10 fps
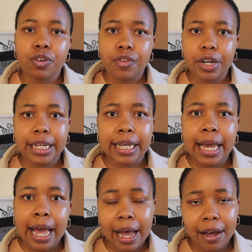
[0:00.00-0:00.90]
you already
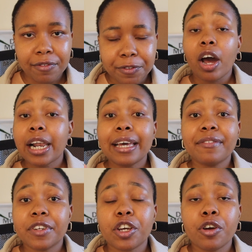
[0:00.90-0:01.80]
have.
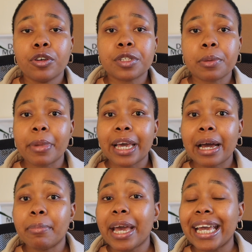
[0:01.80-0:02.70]
Online videos make
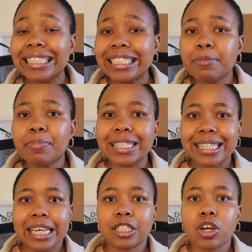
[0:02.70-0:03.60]
up
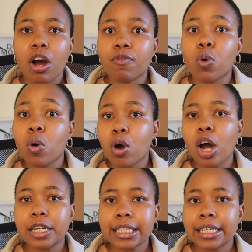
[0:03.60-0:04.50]
80% of all
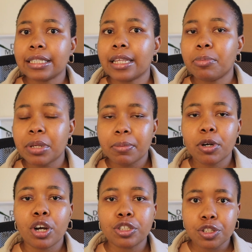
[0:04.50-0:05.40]
content that
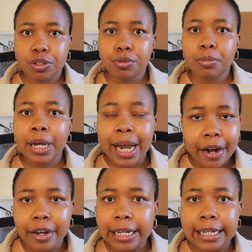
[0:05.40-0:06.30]
people consume
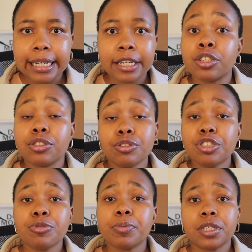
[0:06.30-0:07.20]
currently, and
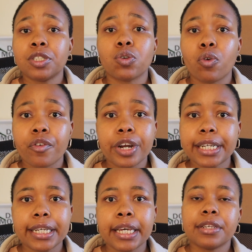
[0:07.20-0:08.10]
YouTube is
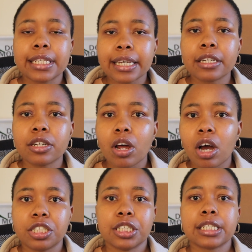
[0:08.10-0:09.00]
already the second
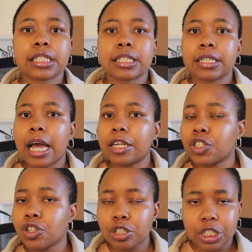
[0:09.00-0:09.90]
largest
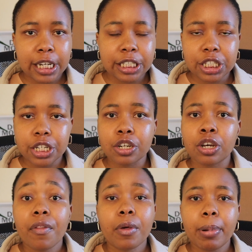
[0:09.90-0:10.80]
search engine
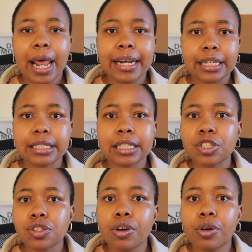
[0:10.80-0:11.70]
on the planet,
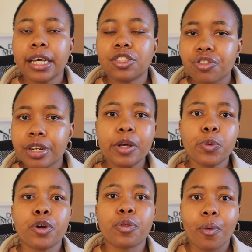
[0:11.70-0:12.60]
and so it's really
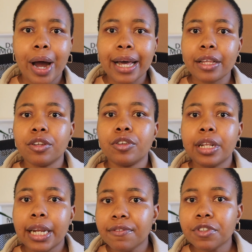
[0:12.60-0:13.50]
worthwhile
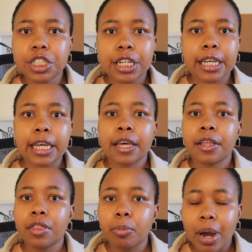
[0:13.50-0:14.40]
leveraging
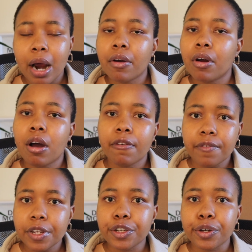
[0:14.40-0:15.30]
the power
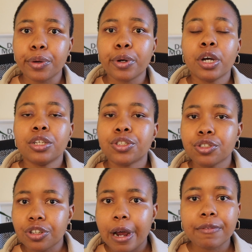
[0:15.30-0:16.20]
of video to
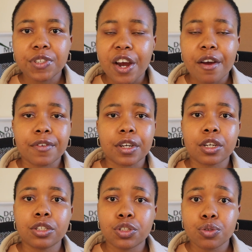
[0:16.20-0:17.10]
drive
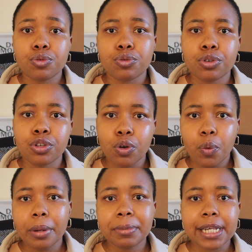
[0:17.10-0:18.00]
traffic to your
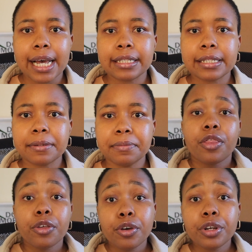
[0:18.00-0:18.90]
website.
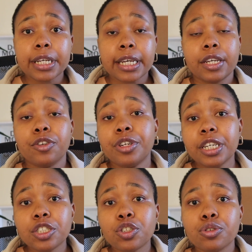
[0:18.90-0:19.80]
Third, you
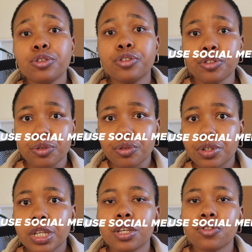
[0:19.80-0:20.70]
need to
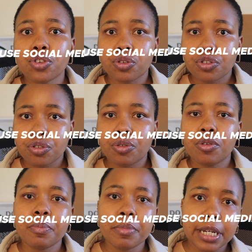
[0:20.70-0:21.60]
use
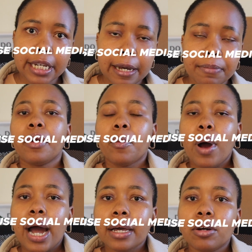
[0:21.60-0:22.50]
social media. And
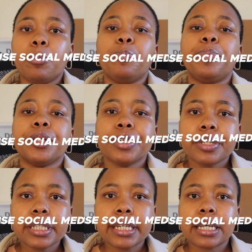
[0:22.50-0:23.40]
while
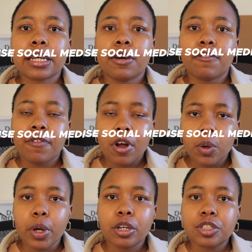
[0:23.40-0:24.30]
building a
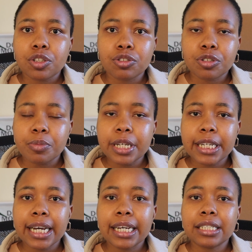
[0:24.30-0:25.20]
following on social
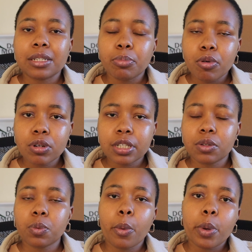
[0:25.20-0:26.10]
media is
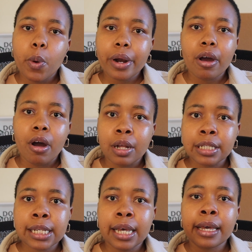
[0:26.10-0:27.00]
important, what we want to
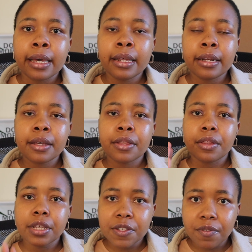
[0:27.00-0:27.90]
answer in
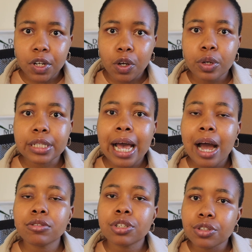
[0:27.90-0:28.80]
this video is
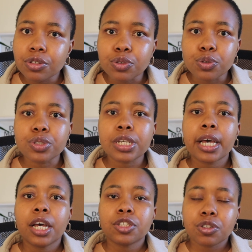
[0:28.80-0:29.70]
how to use
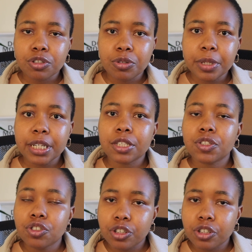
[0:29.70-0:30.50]
social media to